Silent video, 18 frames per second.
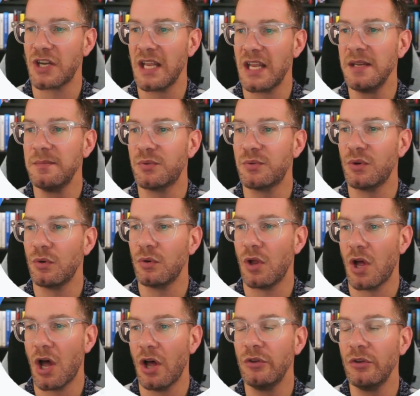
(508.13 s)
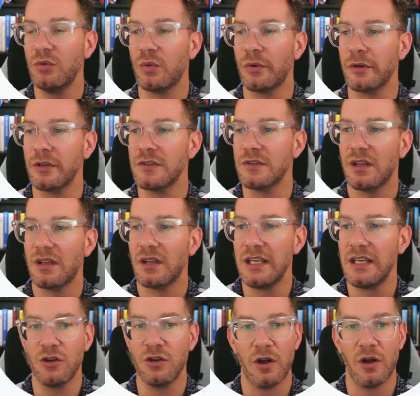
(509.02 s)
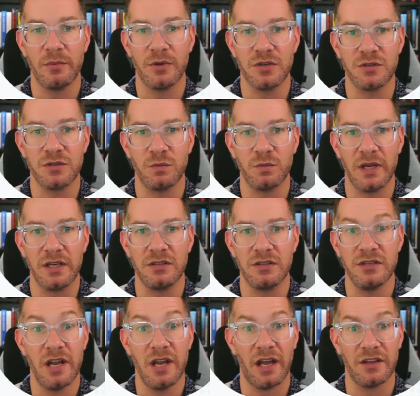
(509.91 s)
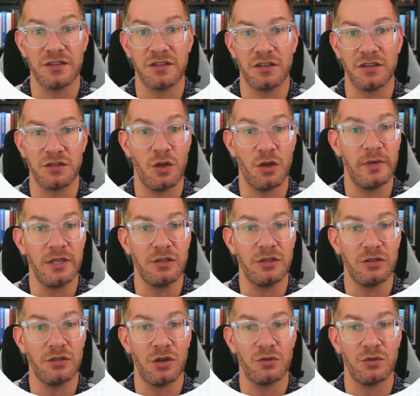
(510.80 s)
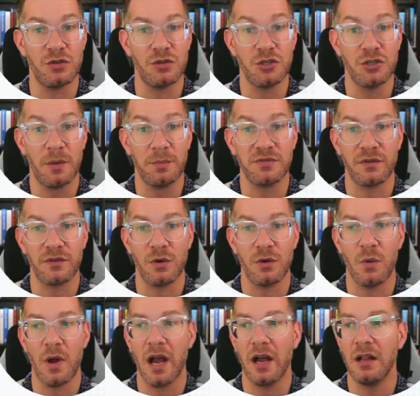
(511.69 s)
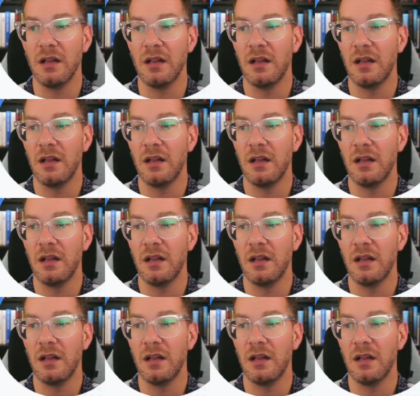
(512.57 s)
April onwards, e-commerce went nuts because nobody could go to the shops for a while.